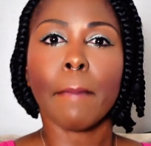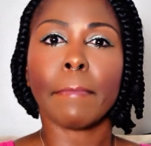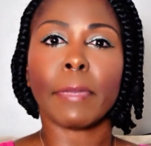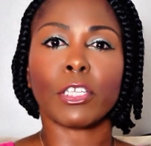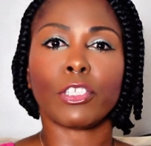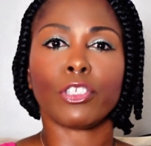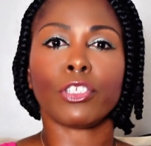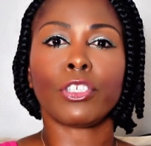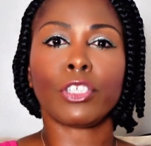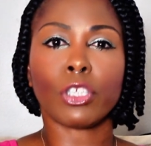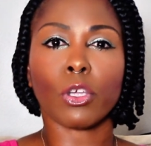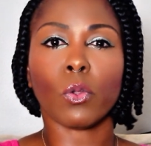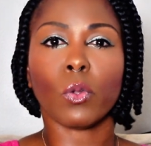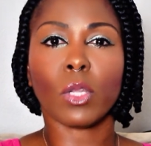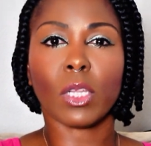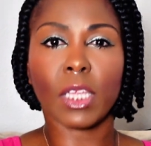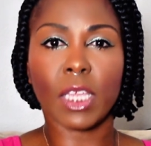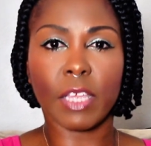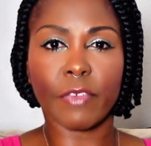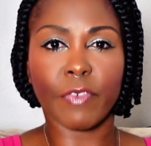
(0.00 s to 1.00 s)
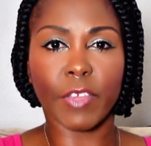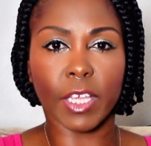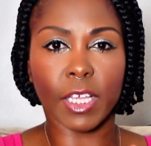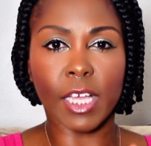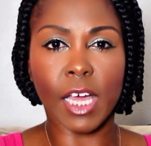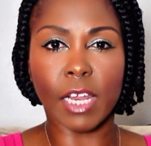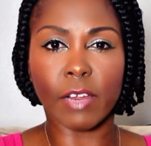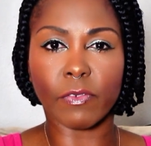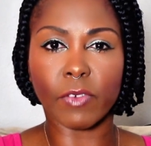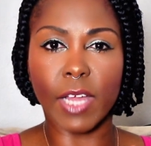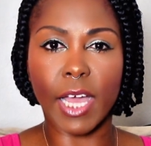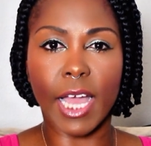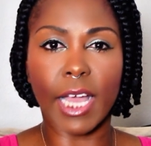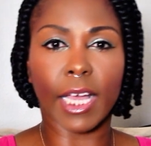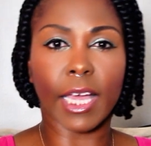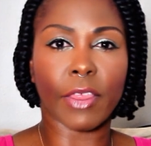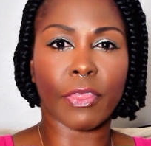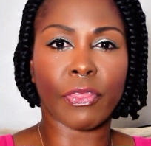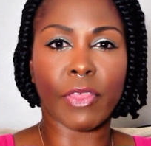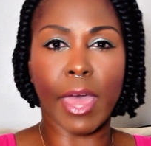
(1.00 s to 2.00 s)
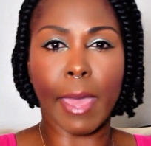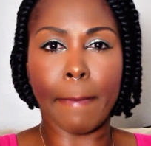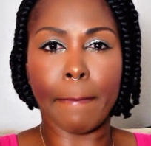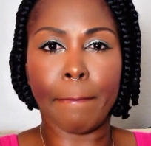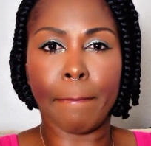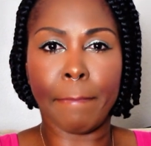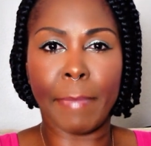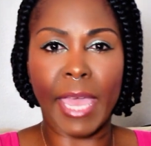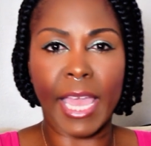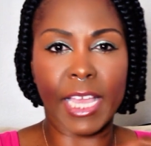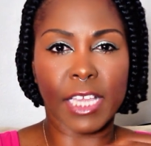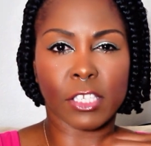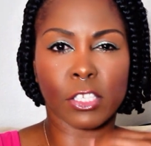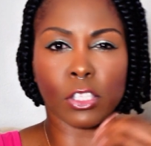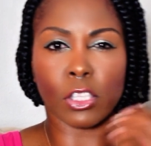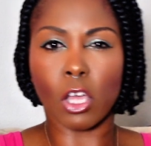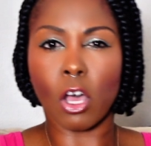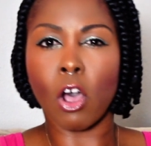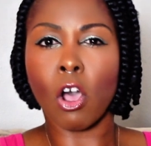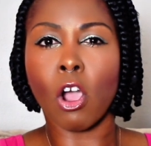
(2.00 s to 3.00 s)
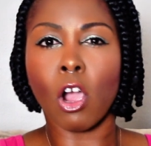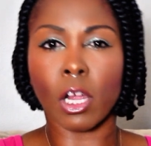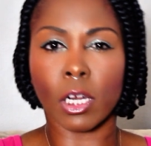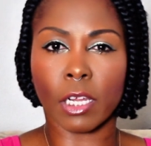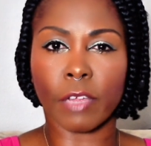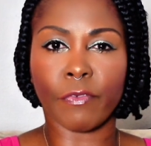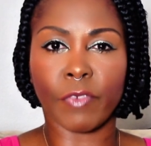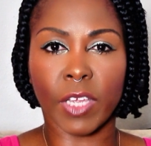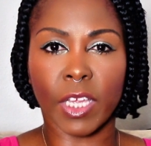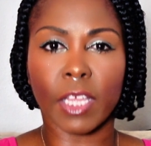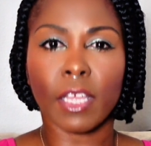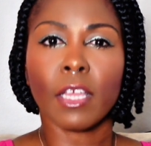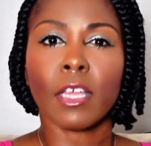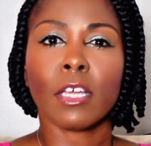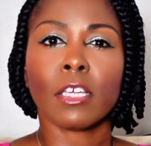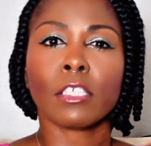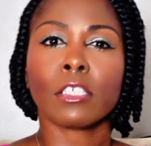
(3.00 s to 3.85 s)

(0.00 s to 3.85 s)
But you're still leaving kind of like that base, the heart of it.